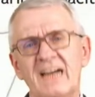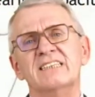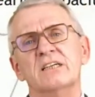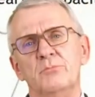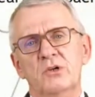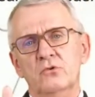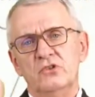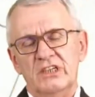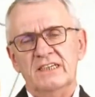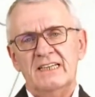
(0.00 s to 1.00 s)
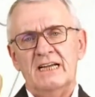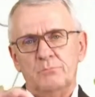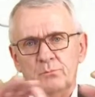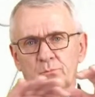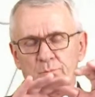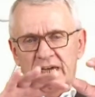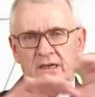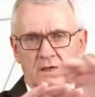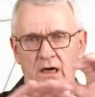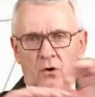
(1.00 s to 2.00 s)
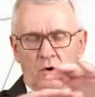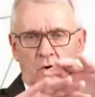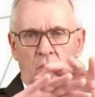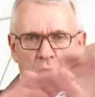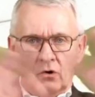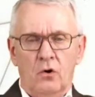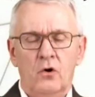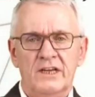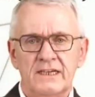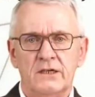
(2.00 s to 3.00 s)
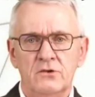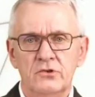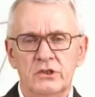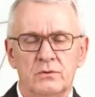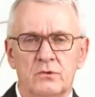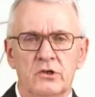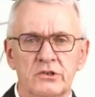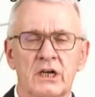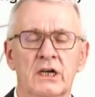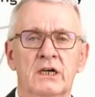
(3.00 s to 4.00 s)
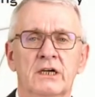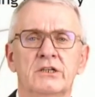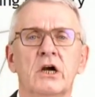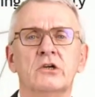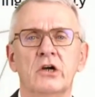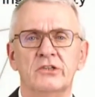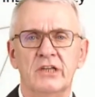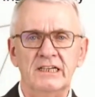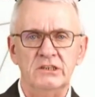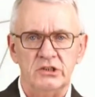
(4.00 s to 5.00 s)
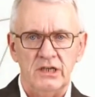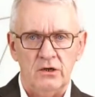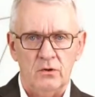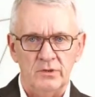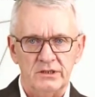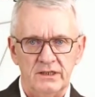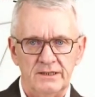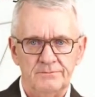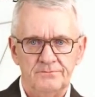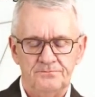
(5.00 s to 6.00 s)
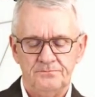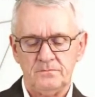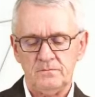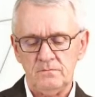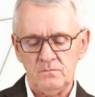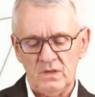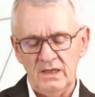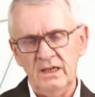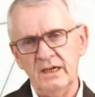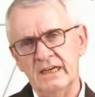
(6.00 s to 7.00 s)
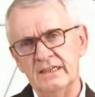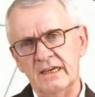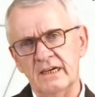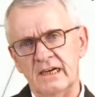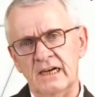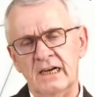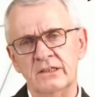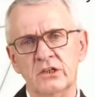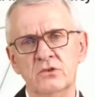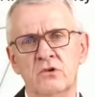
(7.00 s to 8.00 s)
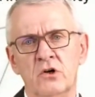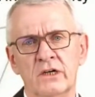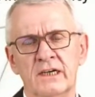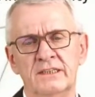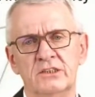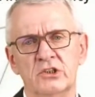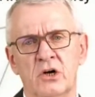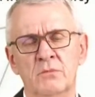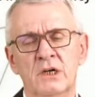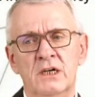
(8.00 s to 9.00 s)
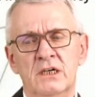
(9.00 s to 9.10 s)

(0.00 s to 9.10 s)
attributes in that big, all-included word, the cutting geometry. Here and there I drew already some